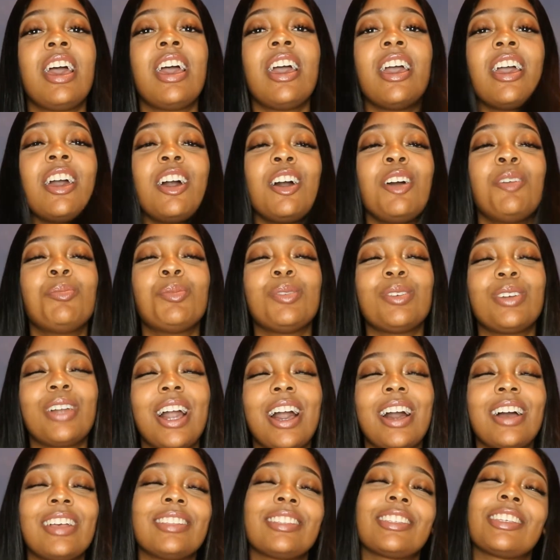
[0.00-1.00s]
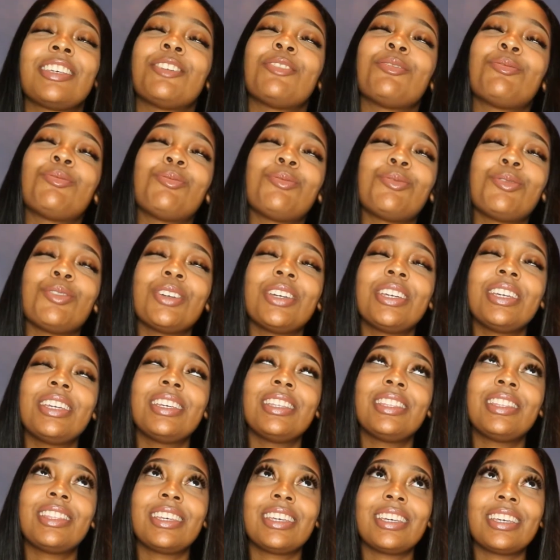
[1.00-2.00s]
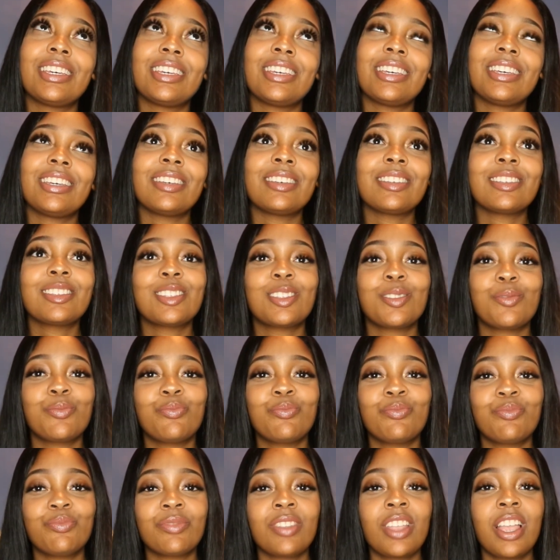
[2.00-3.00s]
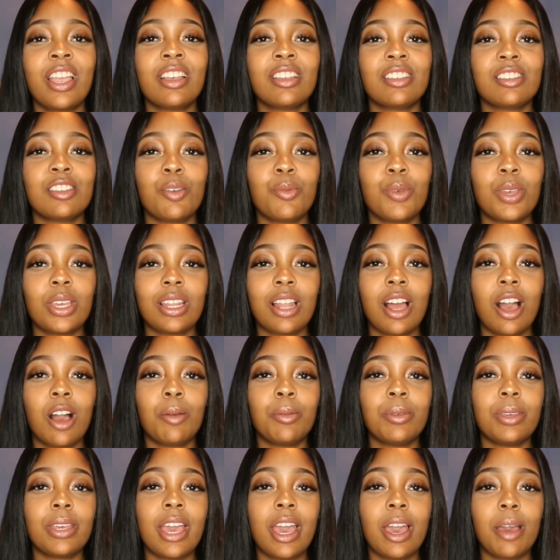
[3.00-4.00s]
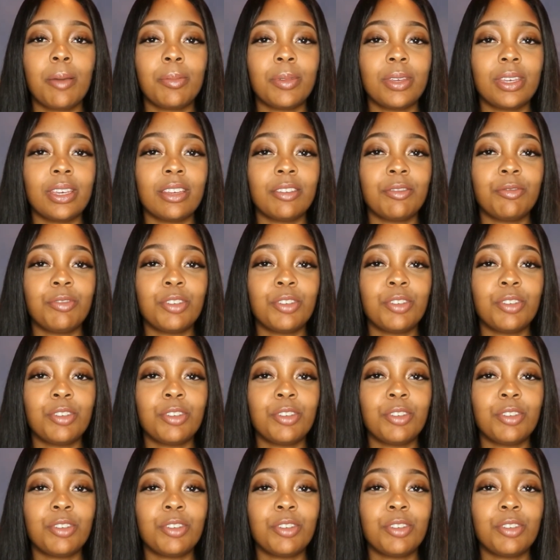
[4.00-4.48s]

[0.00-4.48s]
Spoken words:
help you guys get free things so we can all be happy and